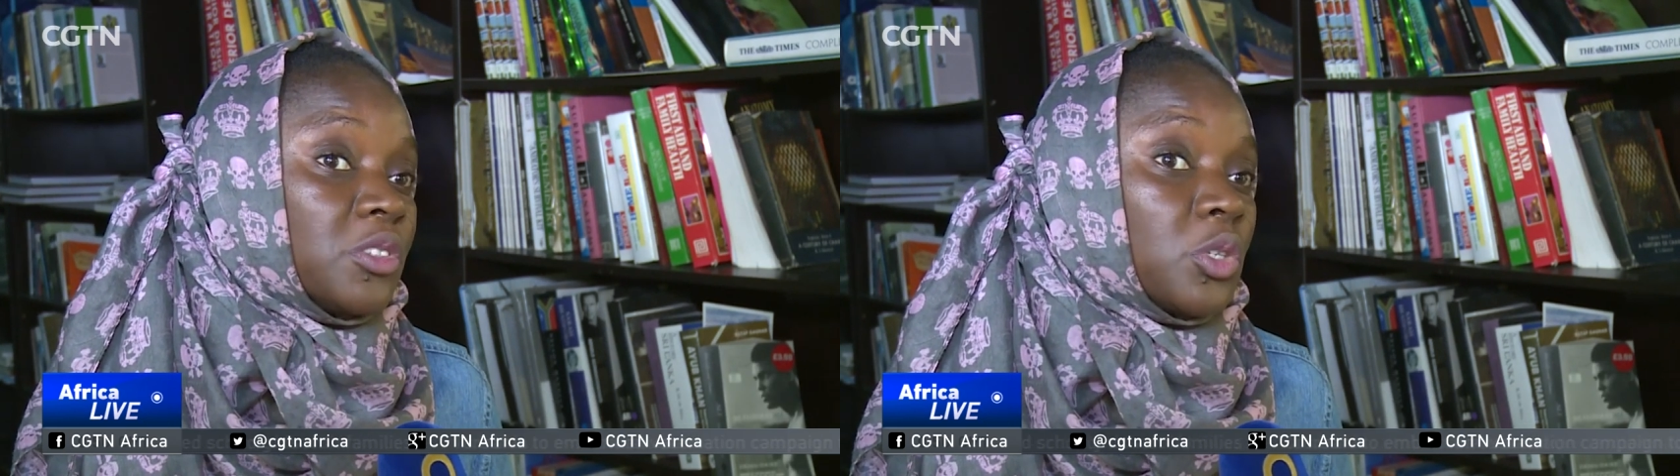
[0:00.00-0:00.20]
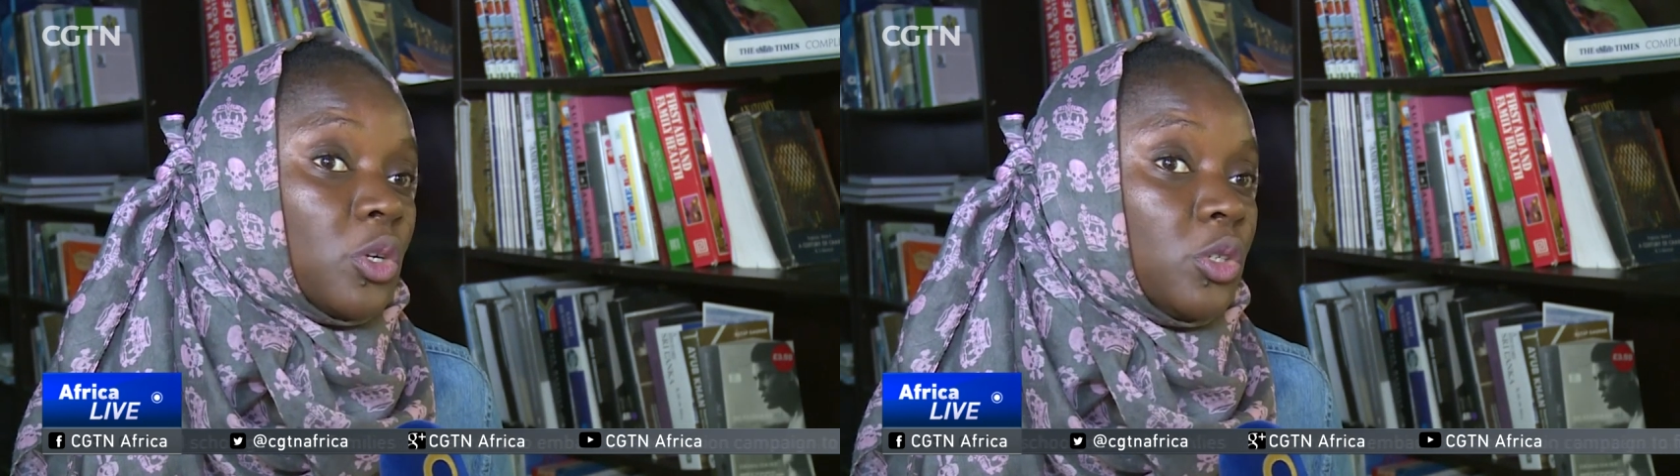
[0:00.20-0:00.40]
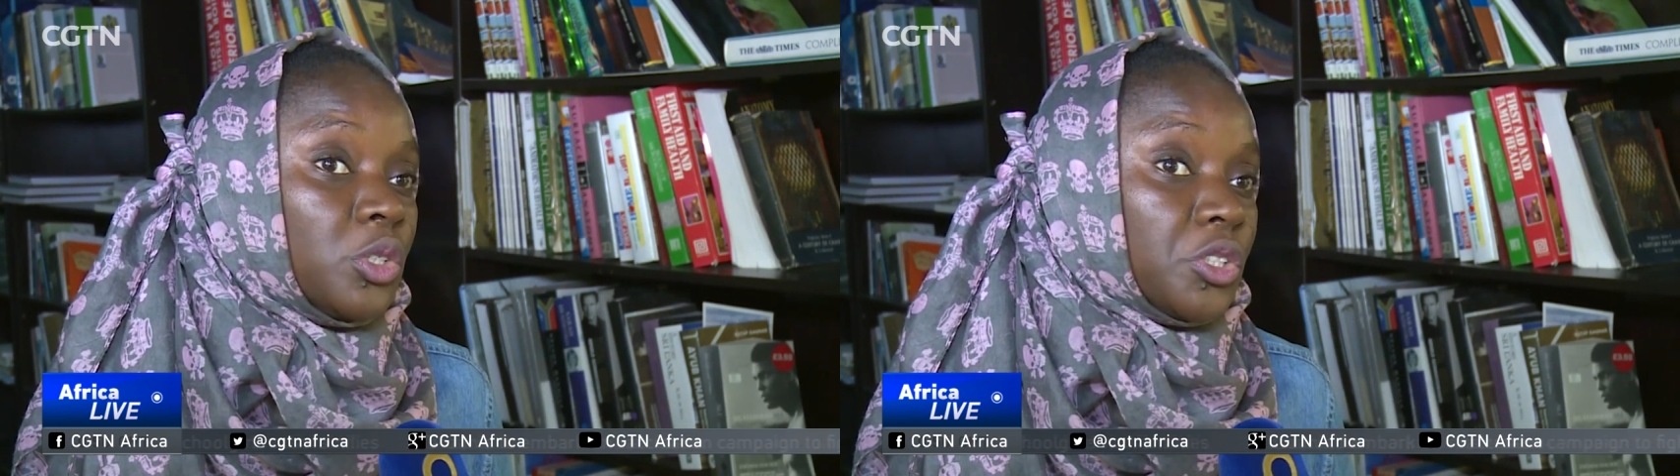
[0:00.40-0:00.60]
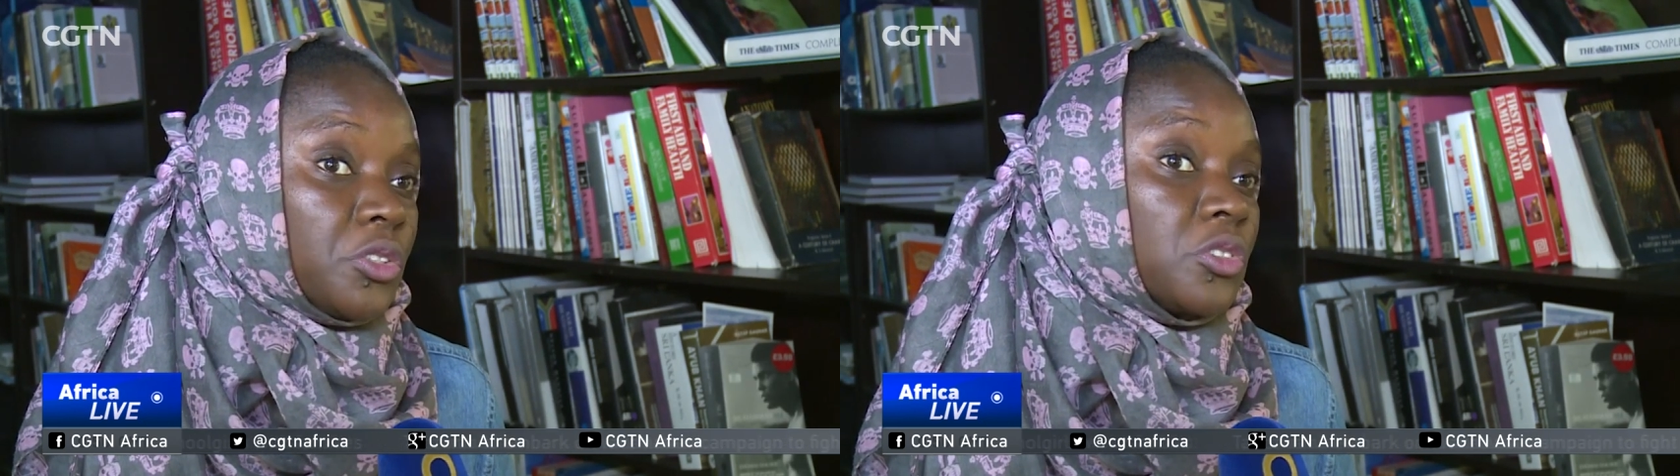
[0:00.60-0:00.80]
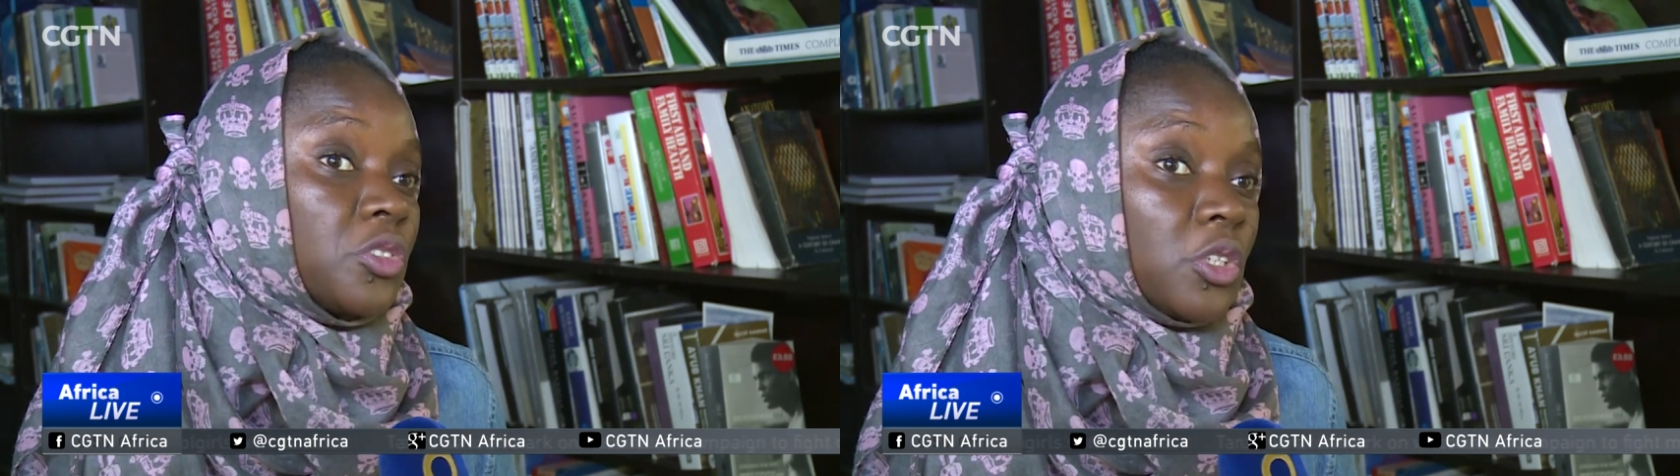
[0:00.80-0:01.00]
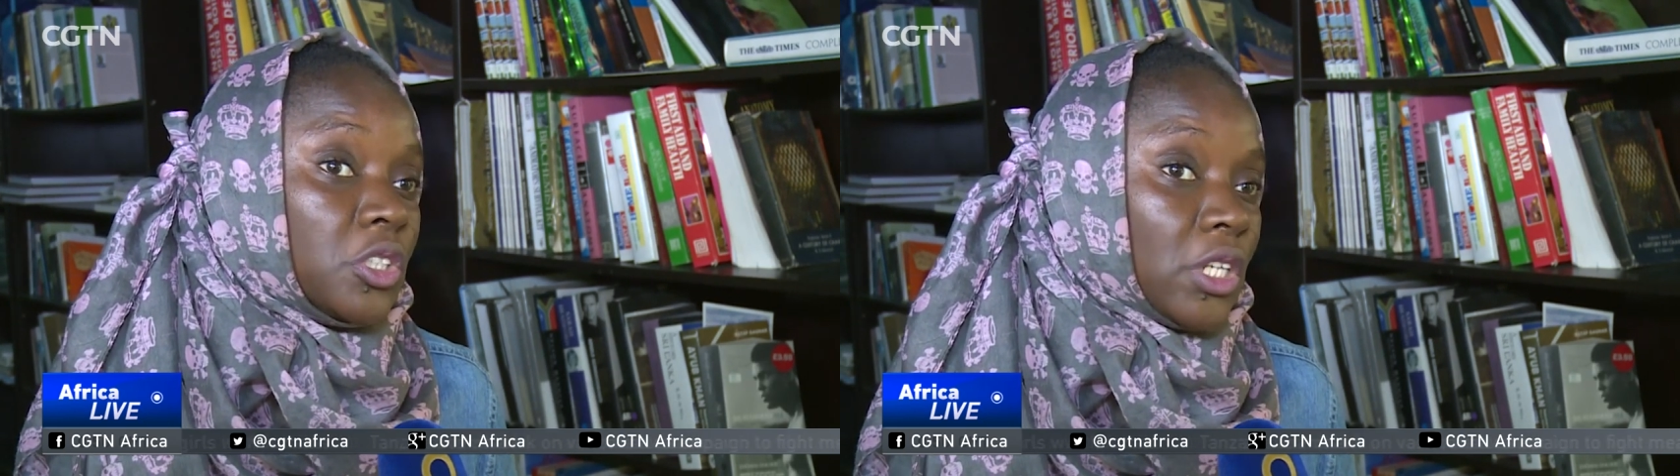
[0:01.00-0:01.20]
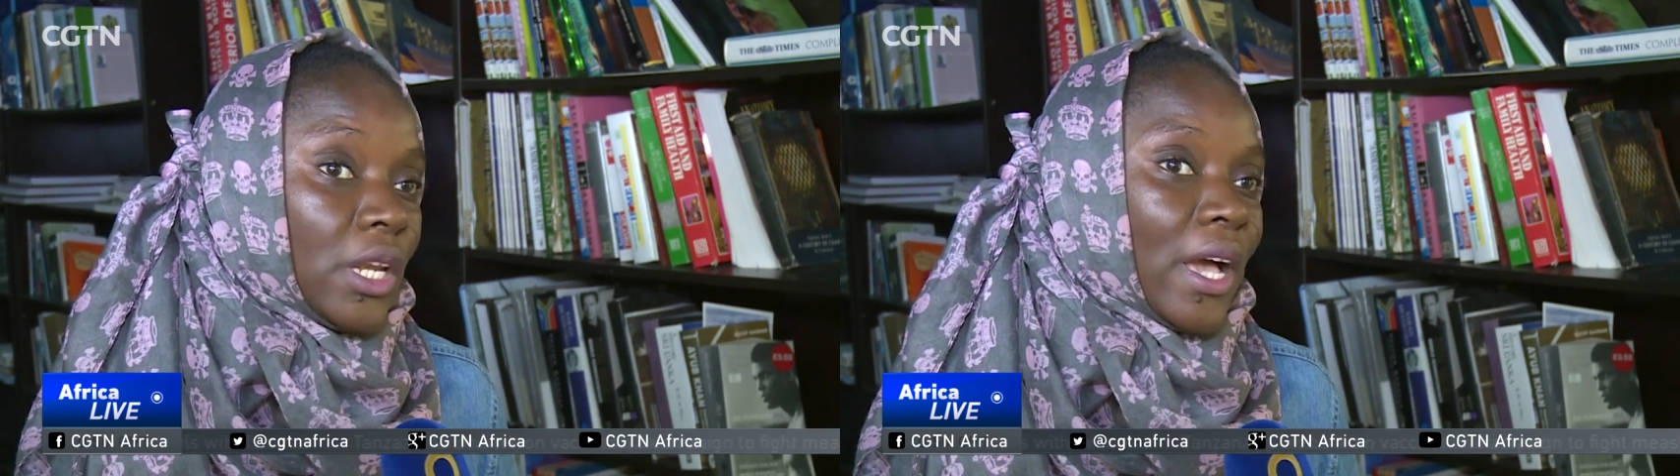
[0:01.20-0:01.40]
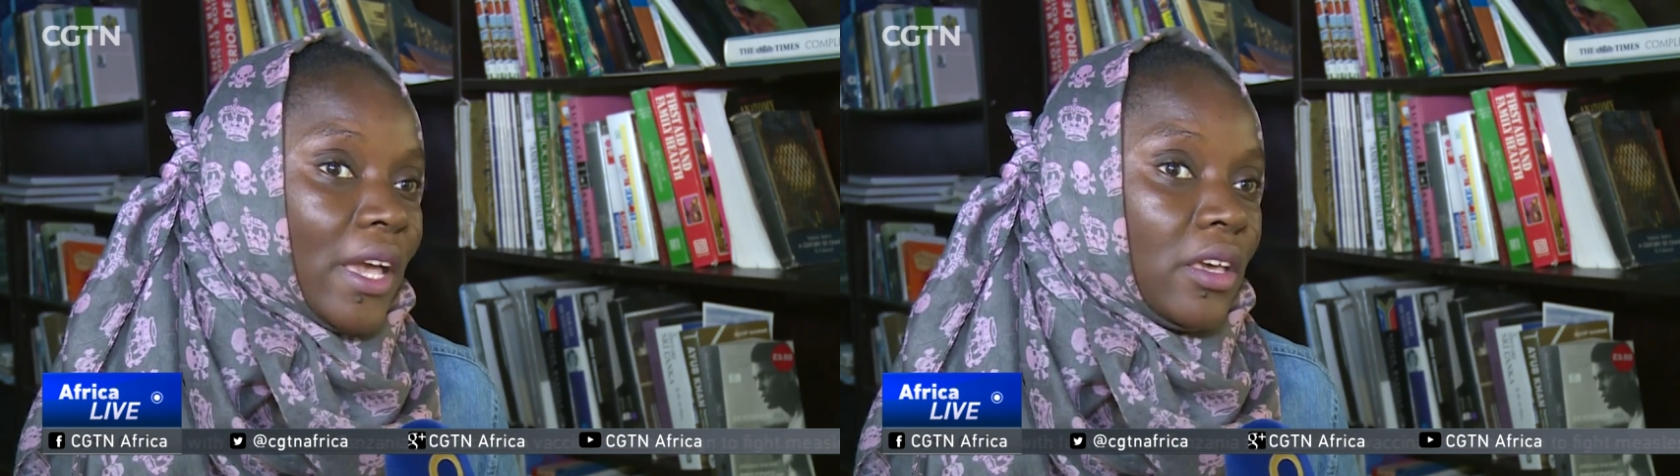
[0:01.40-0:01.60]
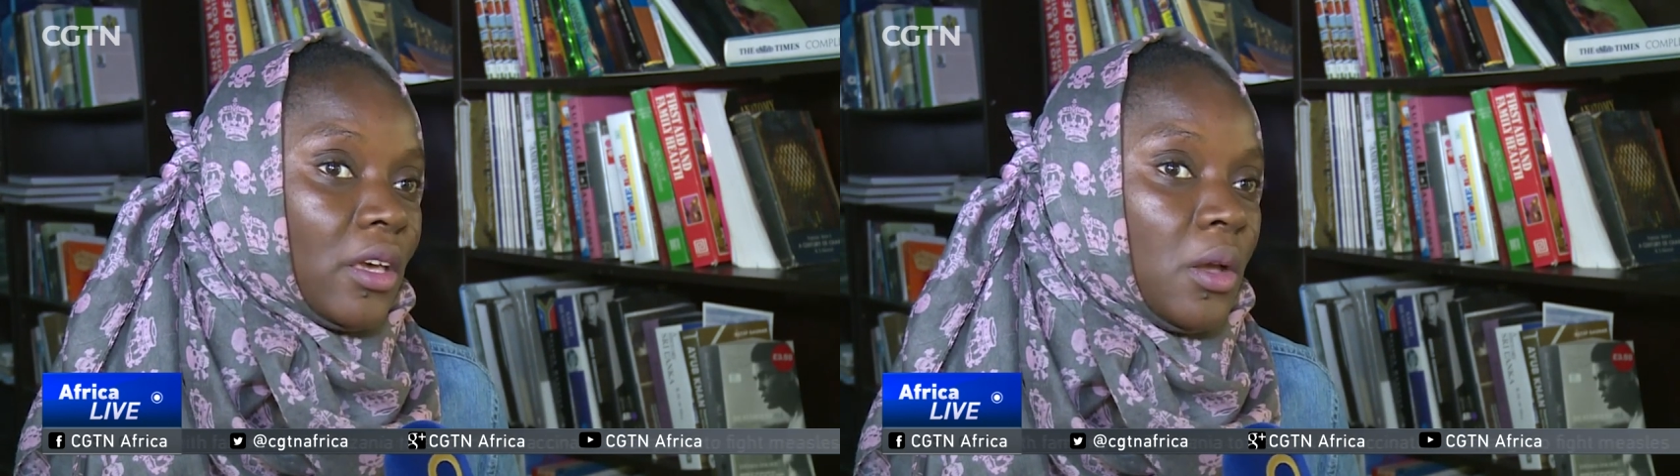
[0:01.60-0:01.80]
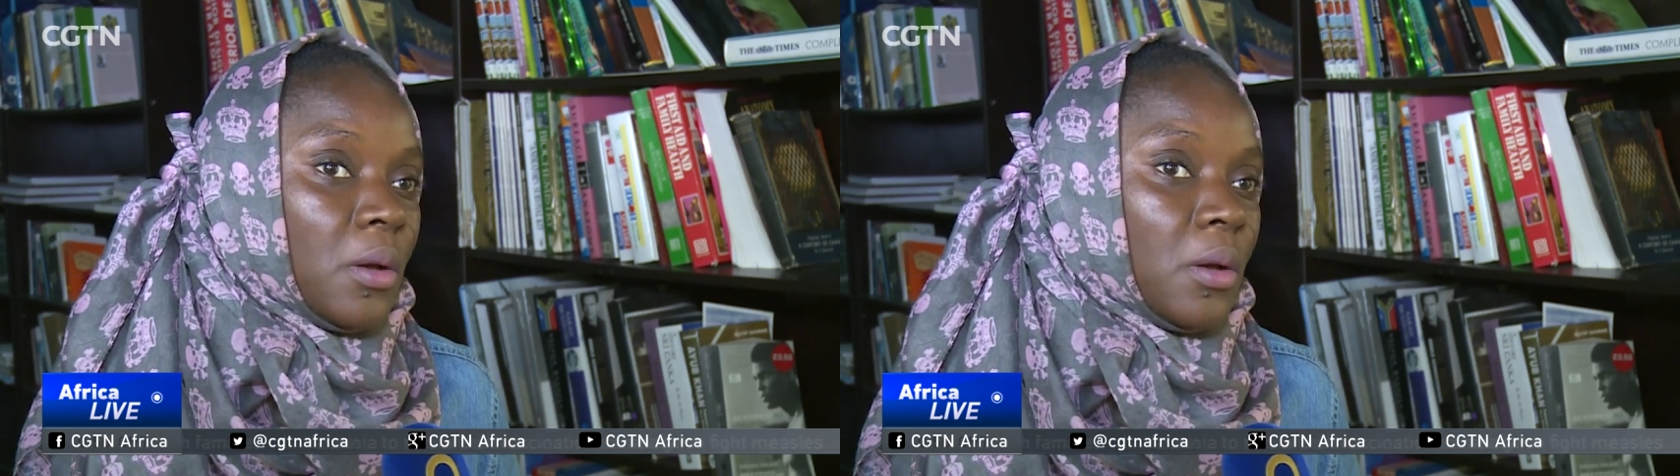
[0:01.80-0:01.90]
solutions such like